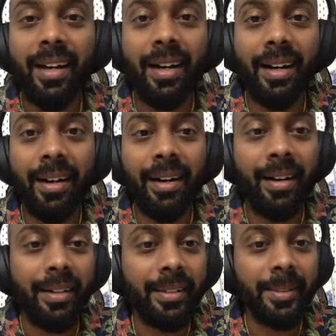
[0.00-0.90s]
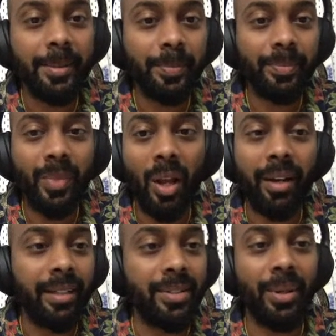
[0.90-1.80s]
Uh, all
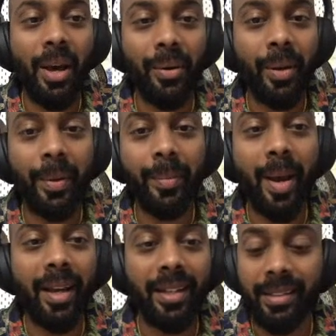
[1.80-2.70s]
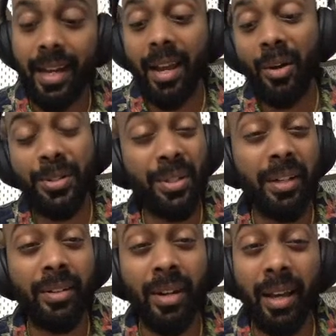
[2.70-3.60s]
right, so now coming back, I also
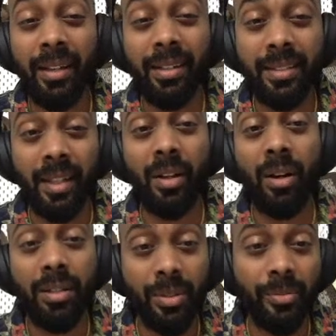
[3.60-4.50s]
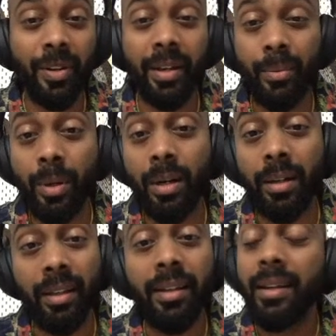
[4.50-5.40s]
tend to digress a lot, so fair
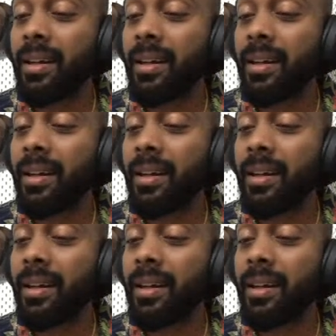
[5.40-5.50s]
warning.